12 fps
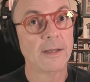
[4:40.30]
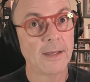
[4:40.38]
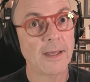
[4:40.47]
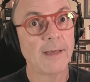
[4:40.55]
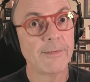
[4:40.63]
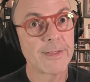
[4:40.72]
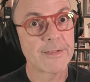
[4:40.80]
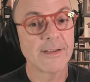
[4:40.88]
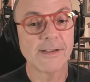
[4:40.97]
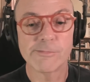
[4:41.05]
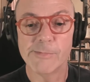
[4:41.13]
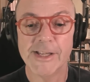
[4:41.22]
Heavy
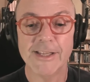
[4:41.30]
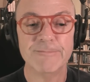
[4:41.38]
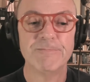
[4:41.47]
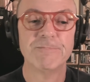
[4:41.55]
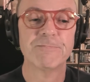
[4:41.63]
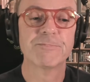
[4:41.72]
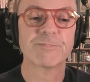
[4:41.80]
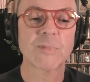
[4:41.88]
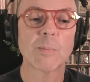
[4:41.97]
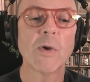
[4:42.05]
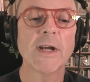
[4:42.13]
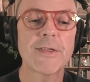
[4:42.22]
stuff, man.
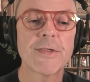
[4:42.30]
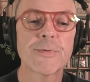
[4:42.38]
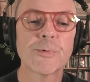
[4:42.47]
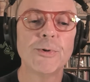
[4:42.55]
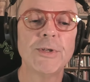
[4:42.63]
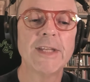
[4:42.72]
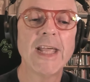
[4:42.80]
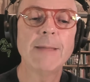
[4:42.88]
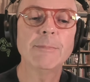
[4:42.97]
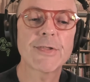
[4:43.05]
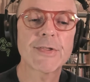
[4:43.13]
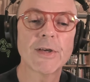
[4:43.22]
Prentice's rule,
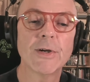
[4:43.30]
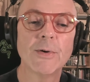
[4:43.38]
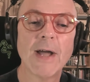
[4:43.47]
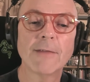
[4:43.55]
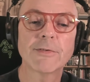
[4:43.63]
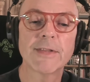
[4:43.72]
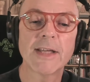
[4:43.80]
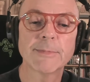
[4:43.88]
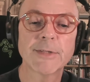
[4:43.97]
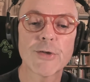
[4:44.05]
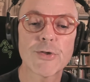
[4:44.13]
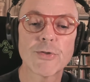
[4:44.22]
named so after the
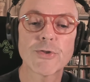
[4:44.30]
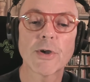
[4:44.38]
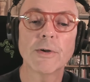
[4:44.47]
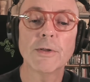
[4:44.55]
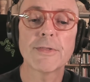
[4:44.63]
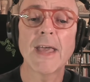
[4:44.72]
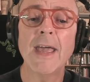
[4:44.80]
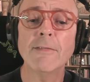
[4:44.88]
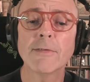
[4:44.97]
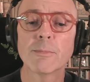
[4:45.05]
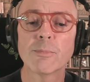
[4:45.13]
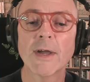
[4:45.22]
optician Charles F.
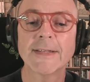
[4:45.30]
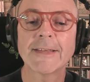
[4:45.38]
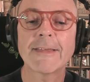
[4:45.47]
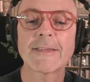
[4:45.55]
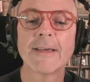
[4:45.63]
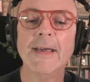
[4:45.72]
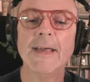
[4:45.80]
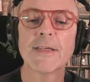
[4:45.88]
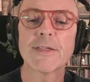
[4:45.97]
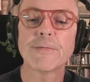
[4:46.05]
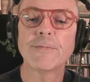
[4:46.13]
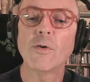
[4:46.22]
Prentice,
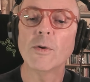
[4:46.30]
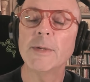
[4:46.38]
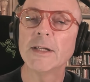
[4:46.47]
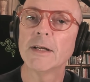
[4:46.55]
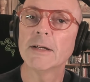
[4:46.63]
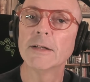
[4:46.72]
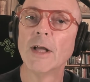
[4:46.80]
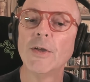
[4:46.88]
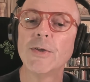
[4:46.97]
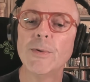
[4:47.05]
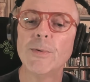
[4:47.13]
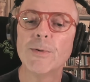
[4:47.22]
is a formula
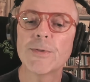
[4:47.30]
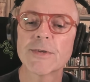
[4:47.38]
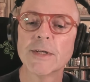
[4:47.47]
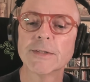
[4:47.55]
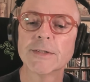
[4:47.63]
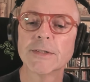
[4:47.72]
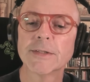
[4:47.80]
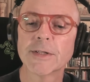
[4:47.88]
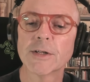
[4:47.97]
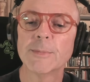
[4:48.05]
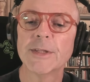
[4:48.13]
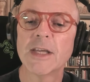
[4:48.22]
used to
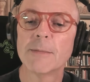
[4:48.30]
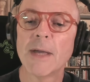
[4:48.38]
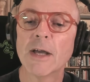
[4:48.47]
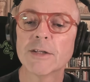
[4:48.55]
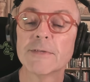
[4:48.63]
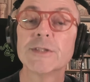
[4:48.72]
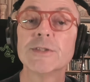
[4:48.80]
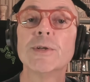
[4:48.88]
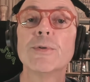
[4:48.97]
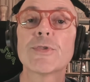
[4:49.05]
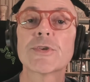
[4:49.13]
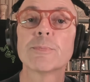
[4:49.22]
determine the amount of
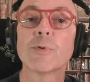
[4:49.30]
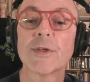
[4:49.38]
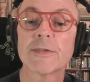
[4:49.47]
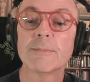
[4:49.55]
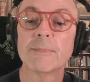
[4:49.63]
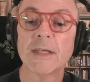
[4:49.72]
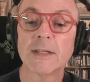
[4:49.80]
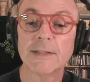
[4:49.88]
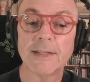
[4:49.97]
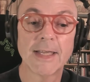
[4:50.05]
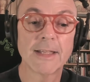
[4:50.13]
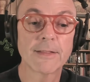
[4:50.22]
induced prism in a
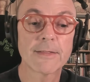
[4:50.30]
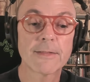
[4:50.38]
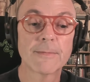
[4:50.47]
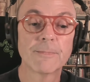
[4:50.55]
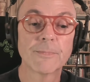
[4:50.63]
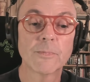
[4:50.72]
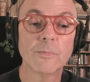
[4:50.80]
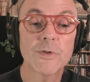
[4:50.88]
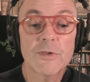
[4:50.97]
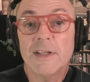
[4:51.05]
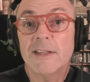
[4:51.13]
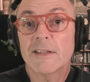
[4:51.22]
lens,
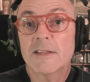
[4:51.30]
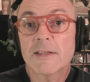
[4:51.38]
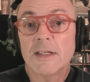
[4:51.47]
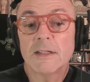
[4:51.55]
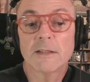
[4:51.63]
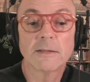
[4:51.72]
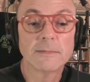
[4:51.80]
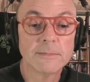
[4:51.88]
which leads us here.